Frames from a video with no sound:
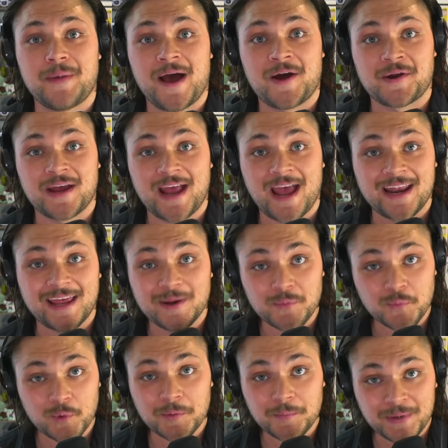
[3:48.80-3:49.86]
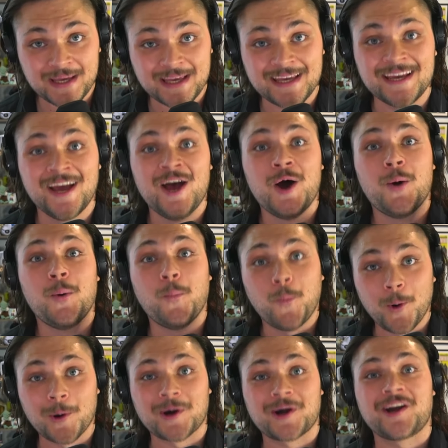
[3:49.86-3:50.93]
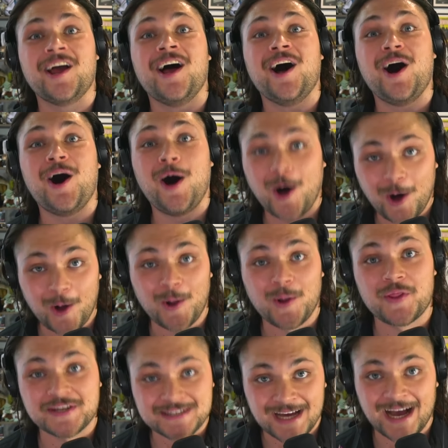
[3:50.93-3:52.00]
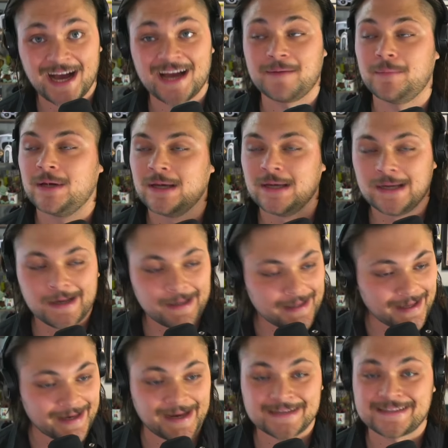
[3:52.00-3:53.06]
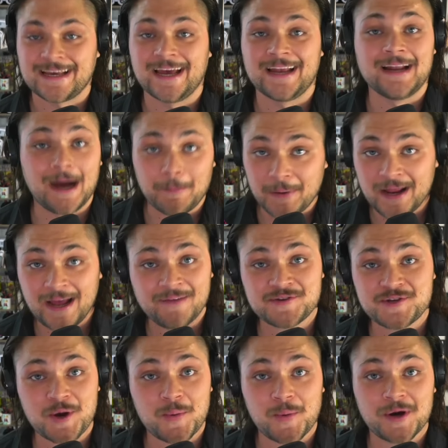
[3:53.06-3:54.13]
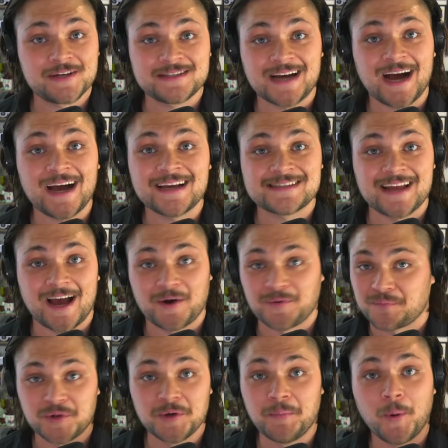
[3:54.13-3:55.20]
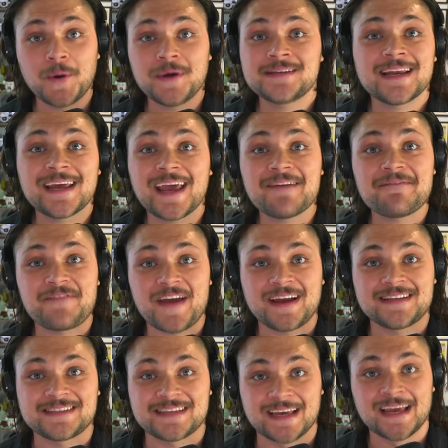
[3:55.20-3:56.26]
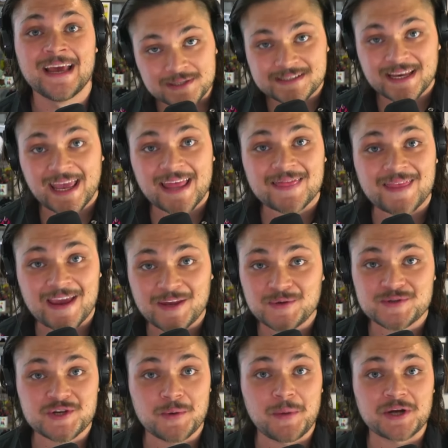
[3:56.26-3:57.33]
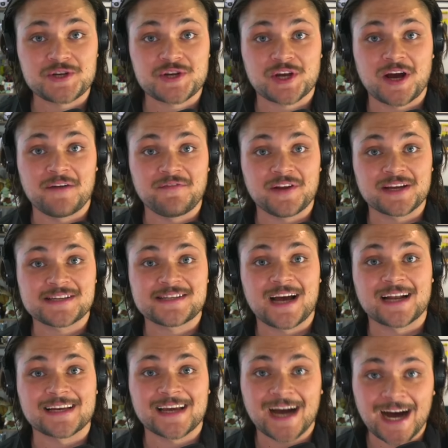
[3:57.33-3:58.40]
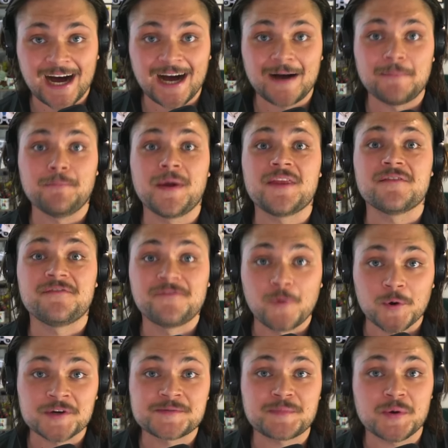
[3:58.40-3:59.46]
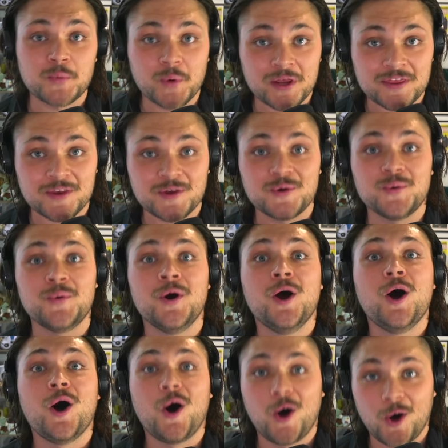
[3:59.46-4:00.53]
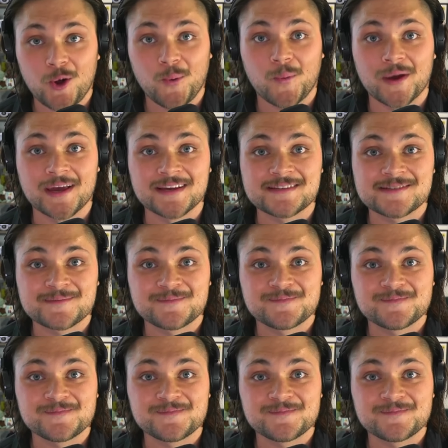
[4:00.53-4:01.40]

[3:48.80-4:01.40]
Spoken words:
about it, and it will be worn all the time. Like I said, I'm gonna have to start wearing ties now. Your boy's gonna get fancy. Once again, thank you so much to cufflinks.com. May the force be with you always.